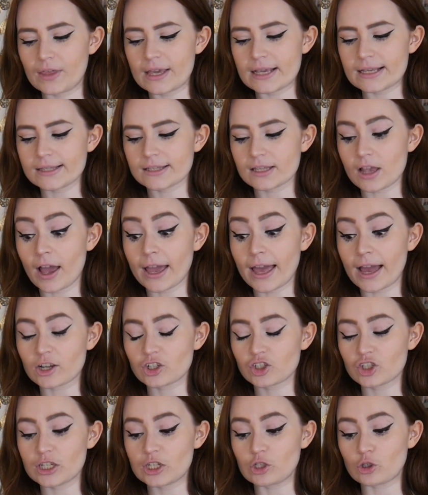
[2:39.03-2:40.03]
This I
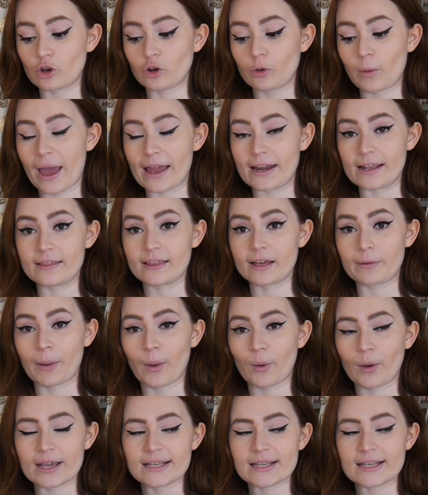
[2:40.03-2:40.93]
actually don't know anything about.